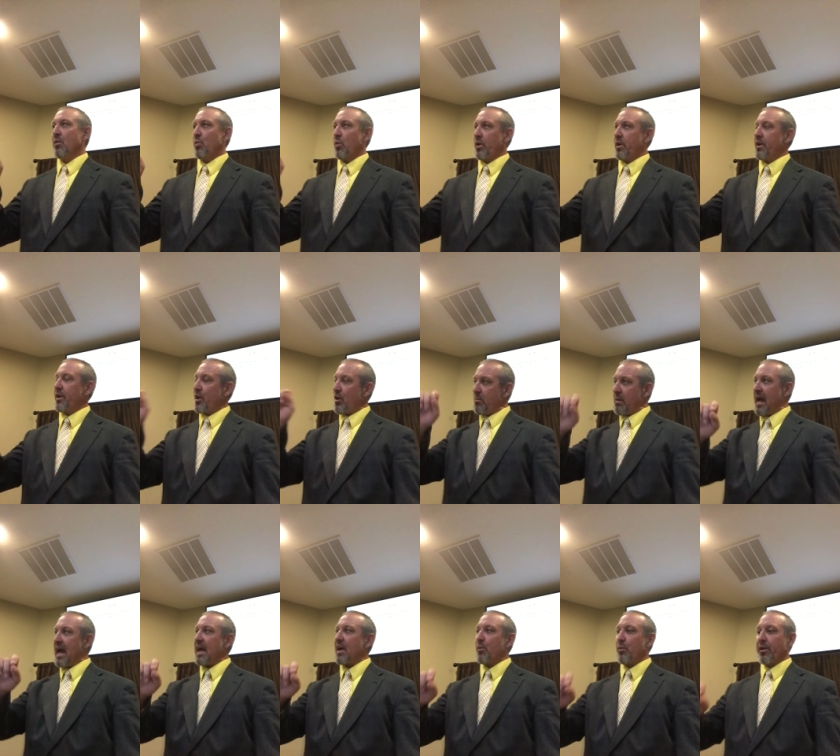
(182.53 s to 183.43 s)
We're going to go
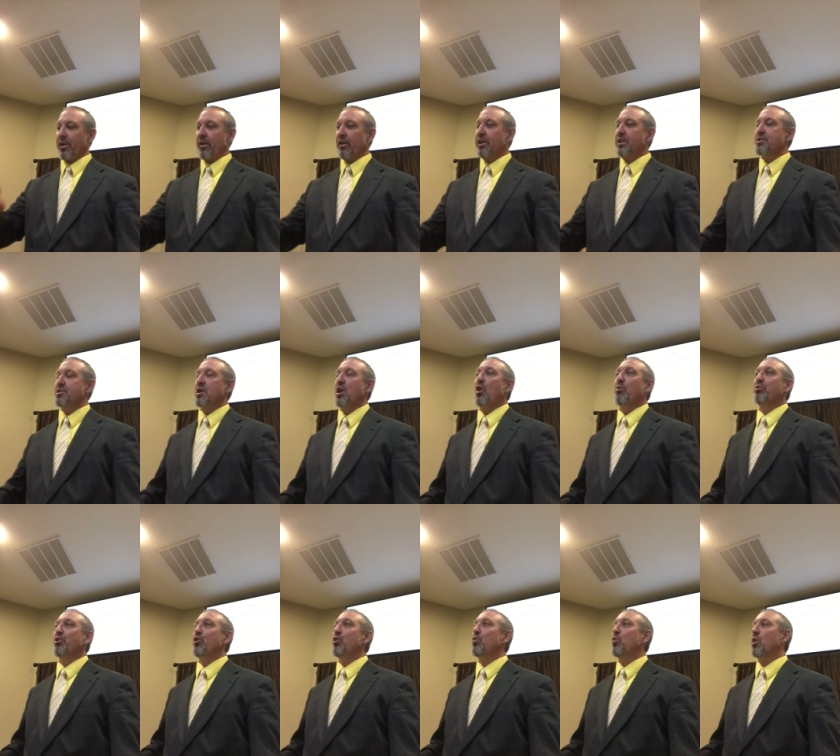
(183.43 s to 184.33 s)
back and we're going to look at
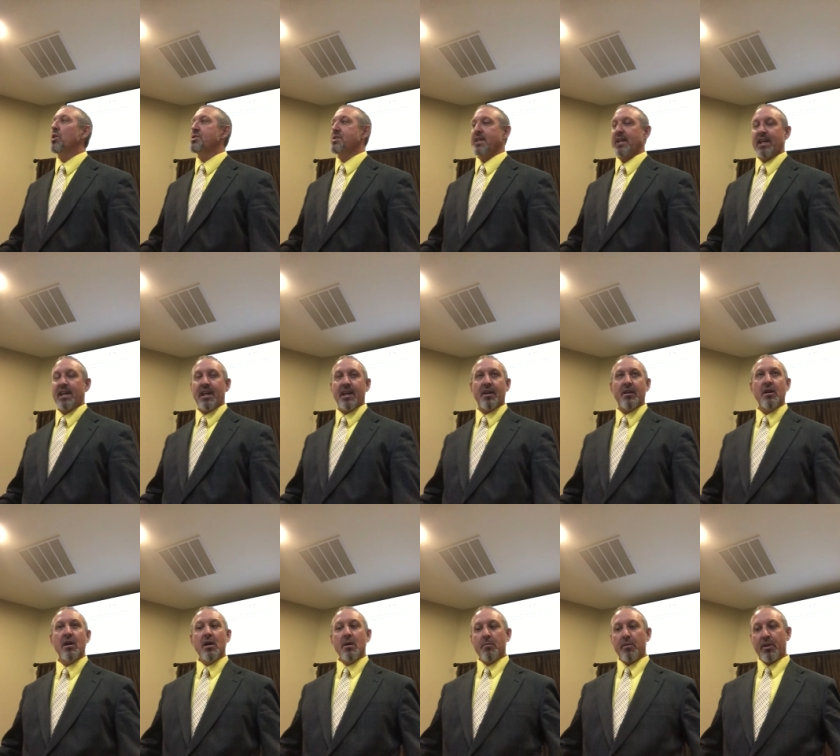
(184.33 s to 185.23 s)
Psalm 2 once
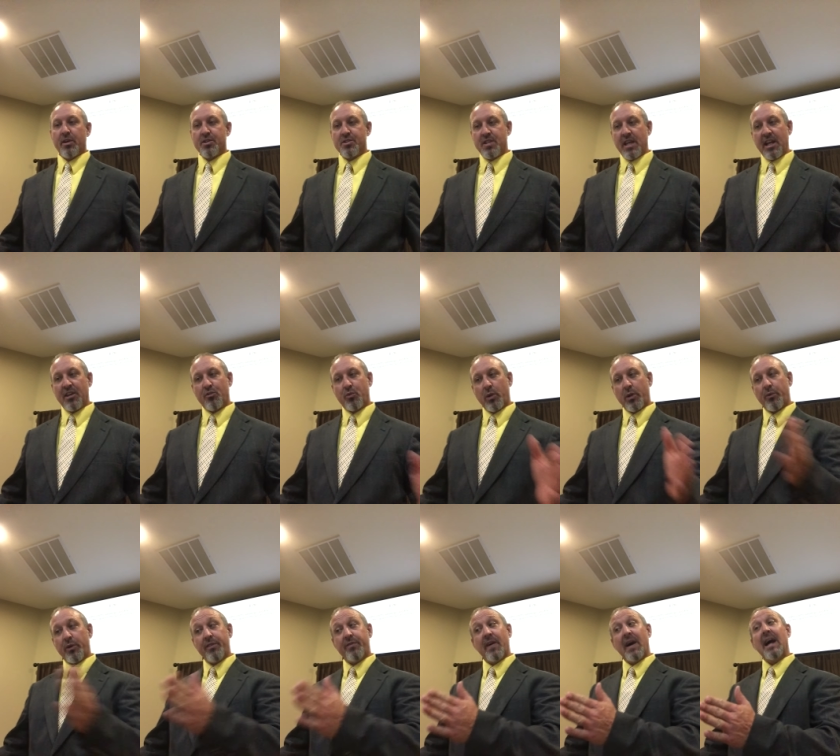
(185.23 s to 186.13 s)
again because that's
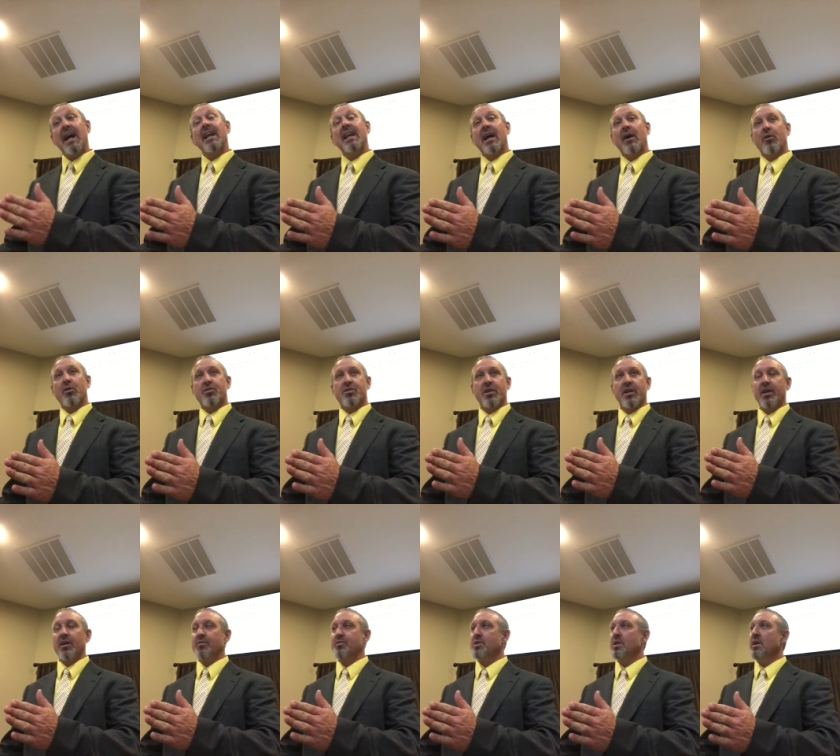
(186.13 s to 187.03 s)
where we find
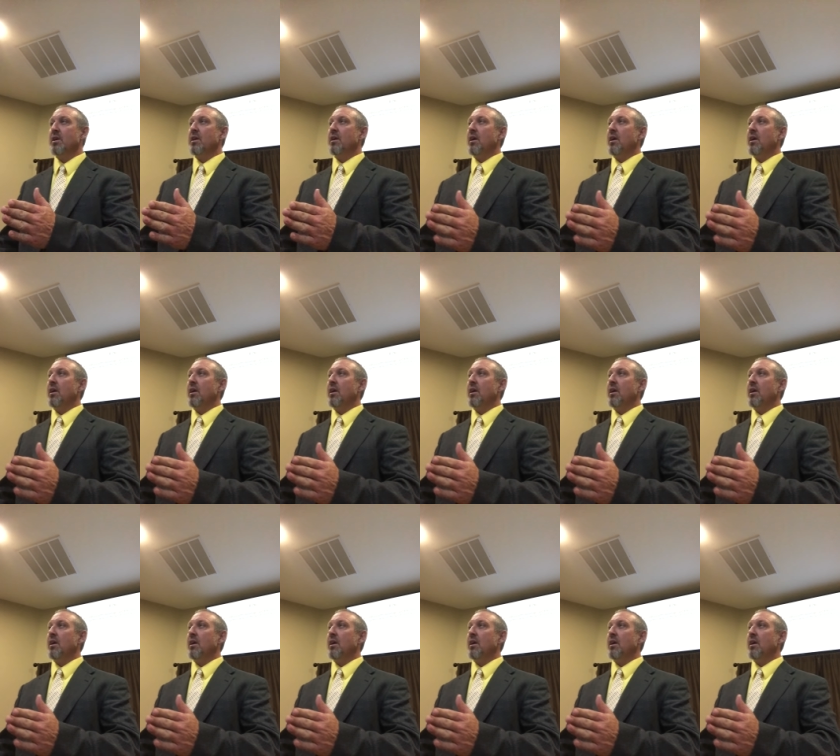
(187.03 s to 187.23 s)
ourselves